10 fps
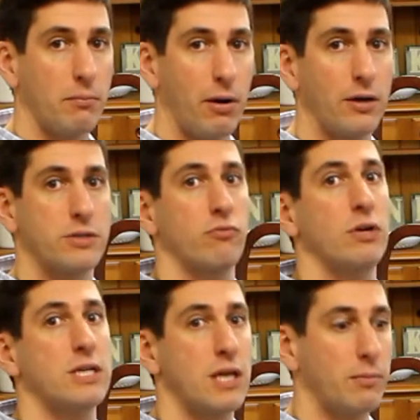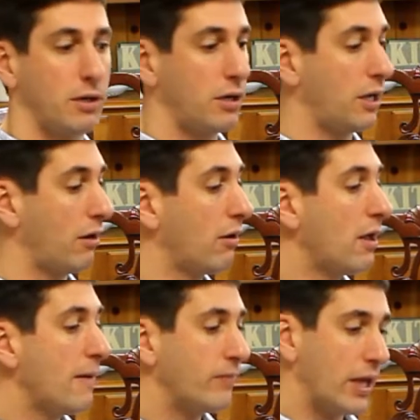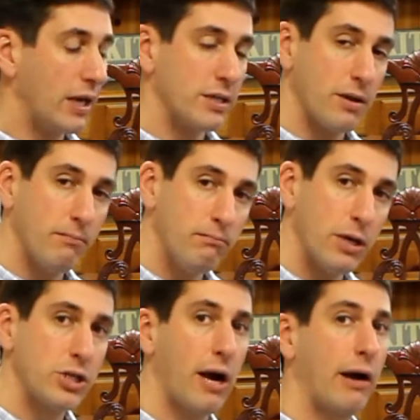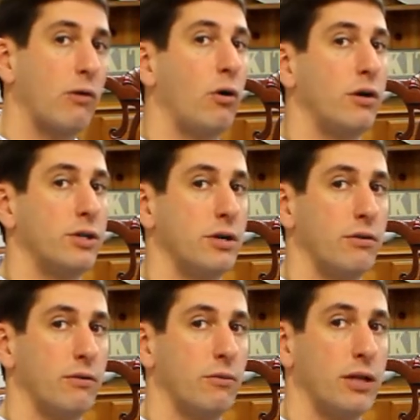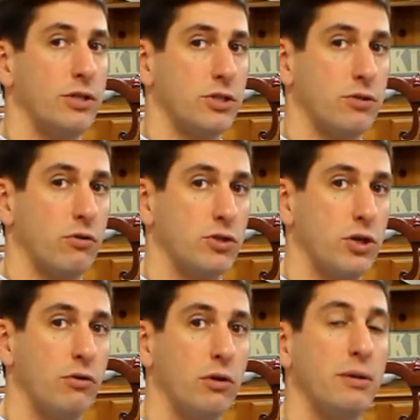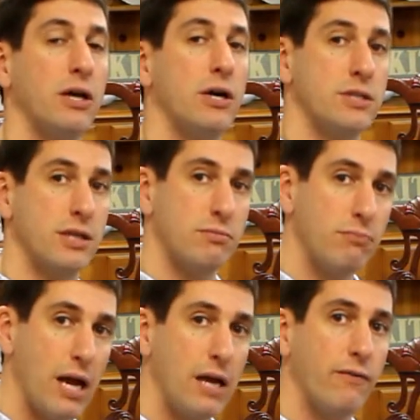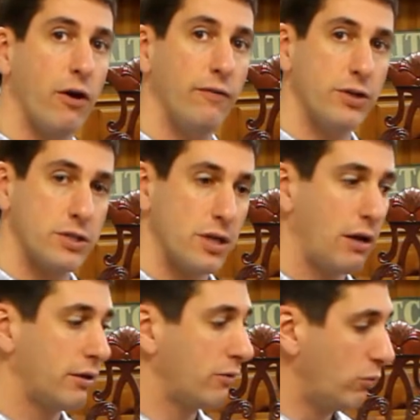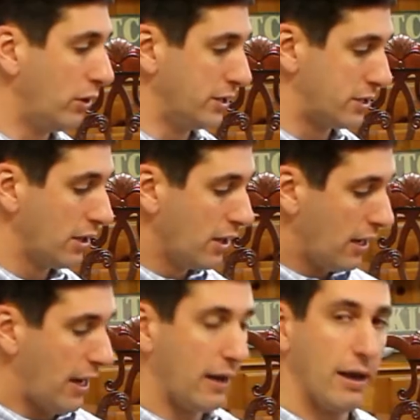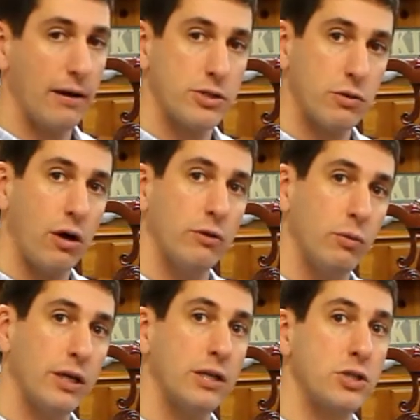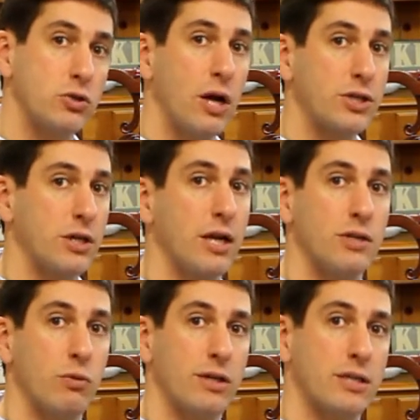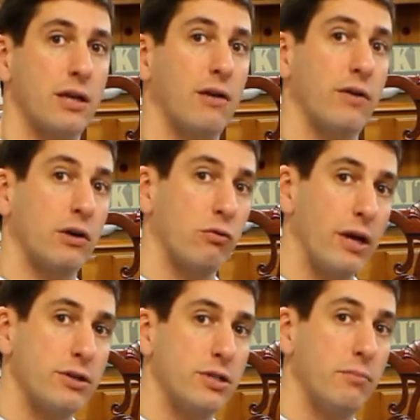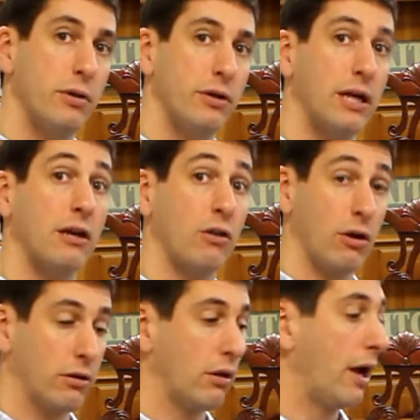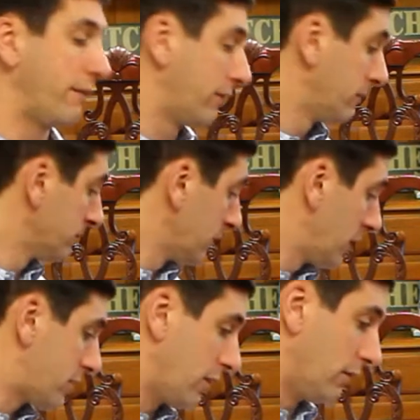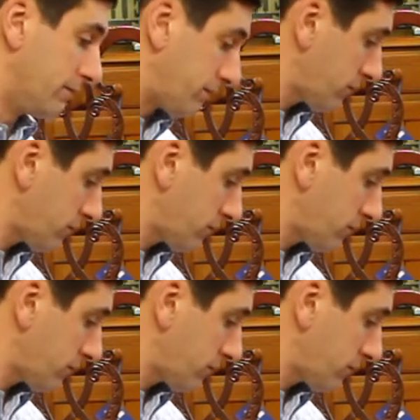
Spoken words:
in parts, reassembled it here, it is a much higher quality chair than the one I just showed you because it is made of the solid woods. And that solid wood construction is what is going to give it greater stability and a longer life. So